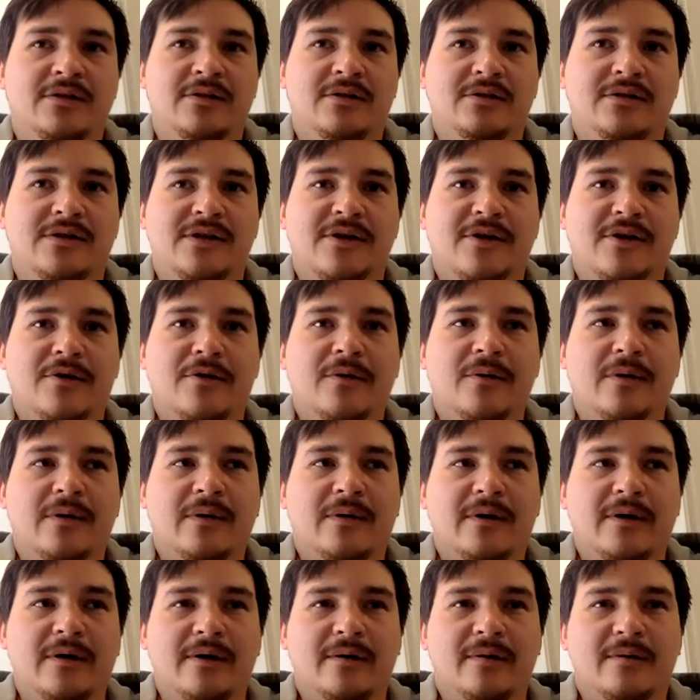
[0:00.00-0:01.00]

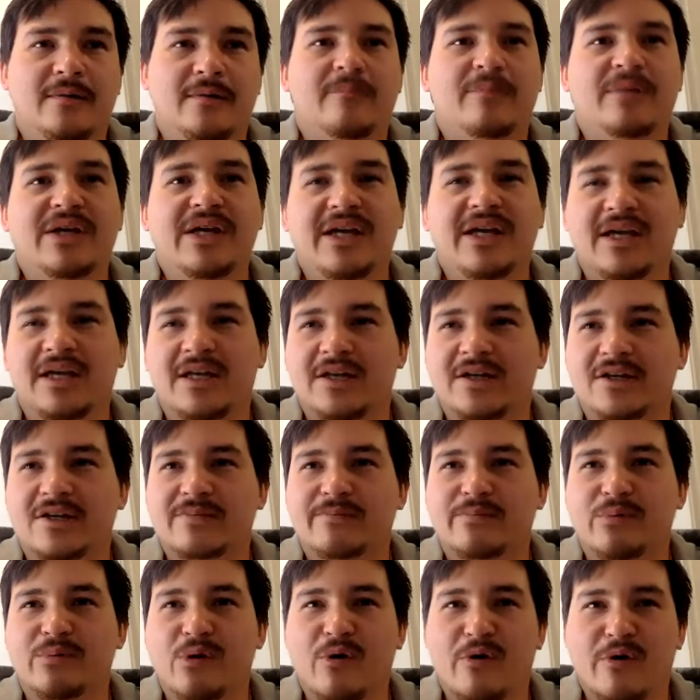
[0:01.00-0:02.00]
So being an
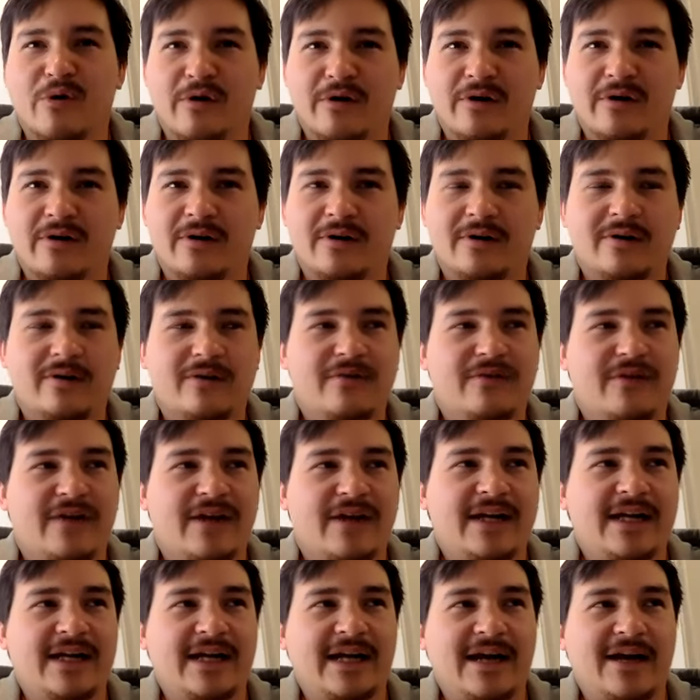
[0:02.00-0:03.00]
explorer,
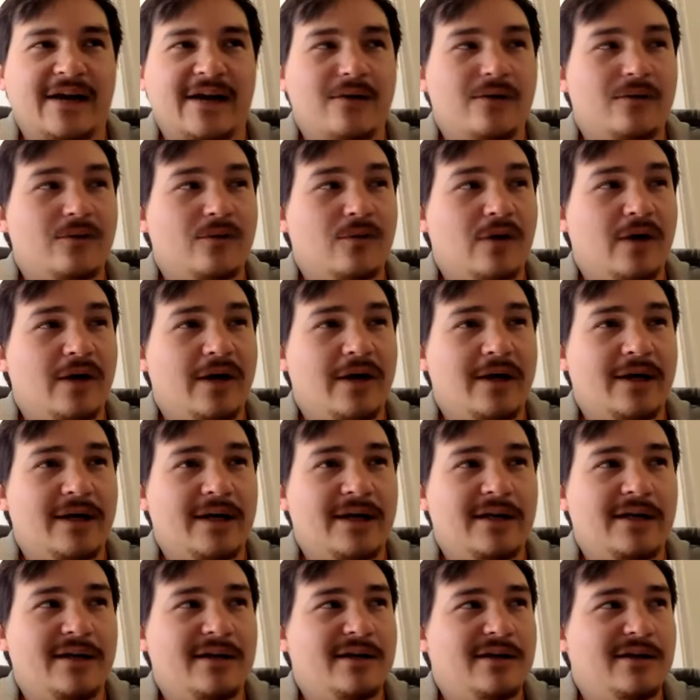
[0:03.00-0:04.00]
finding out what
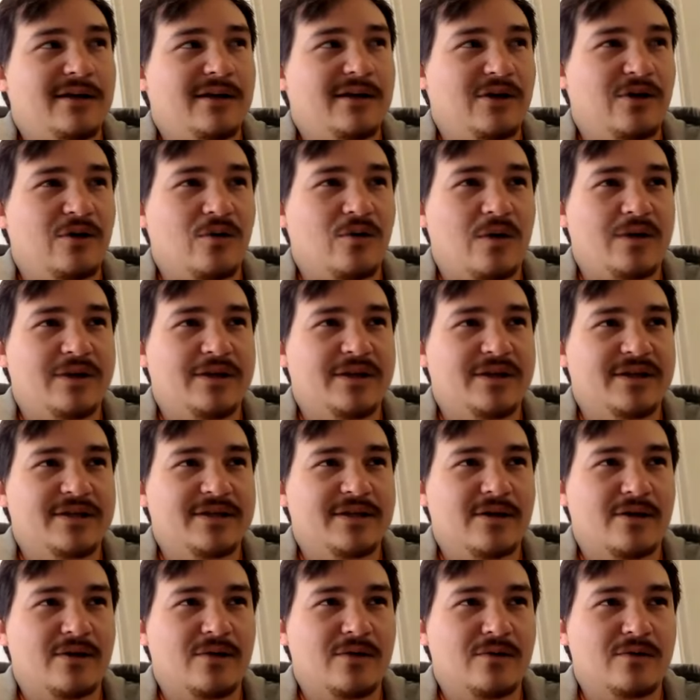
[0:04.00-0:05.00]
this
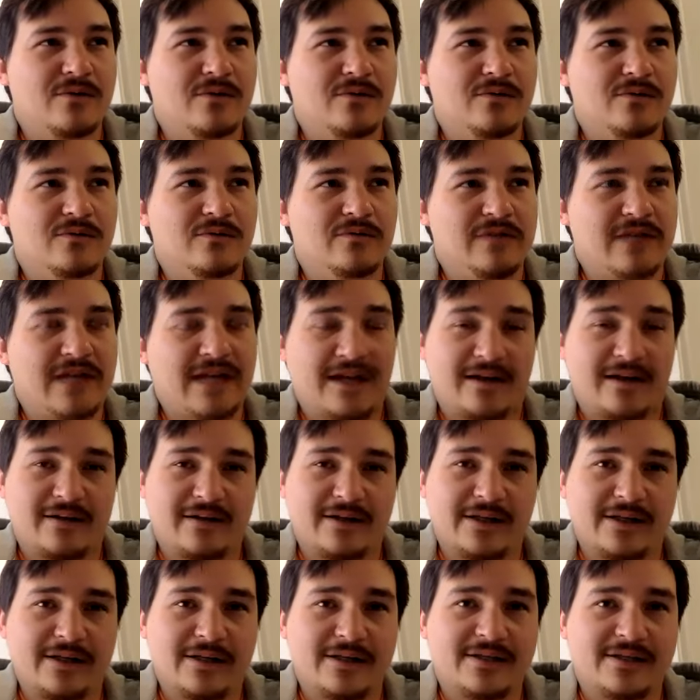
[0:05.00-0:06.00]
whole
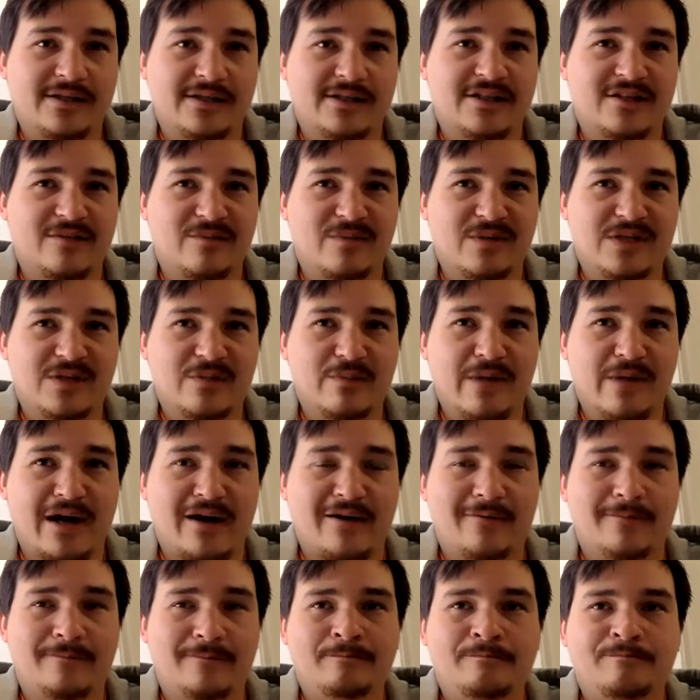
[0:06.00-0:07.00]
reality system is
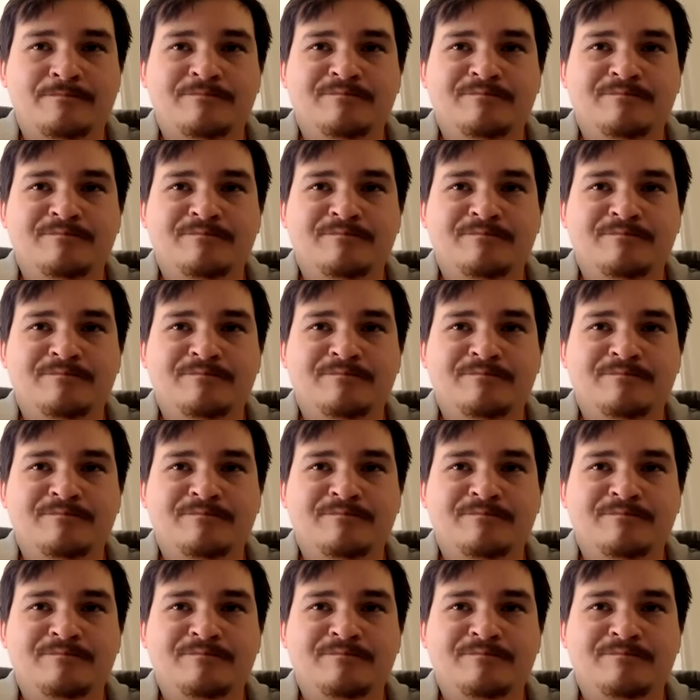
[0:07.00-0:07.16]
about,